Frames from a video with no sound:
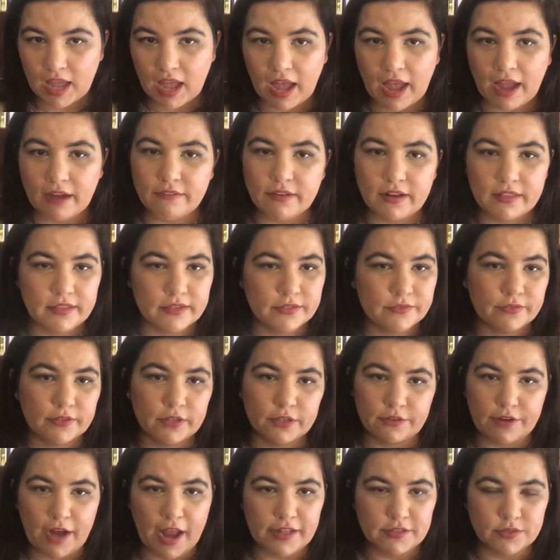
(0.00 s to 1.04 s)
I read this for a
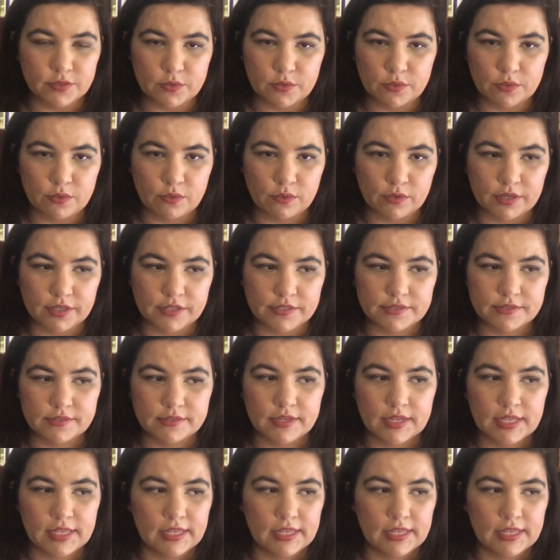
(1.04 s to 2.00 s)
grad school course.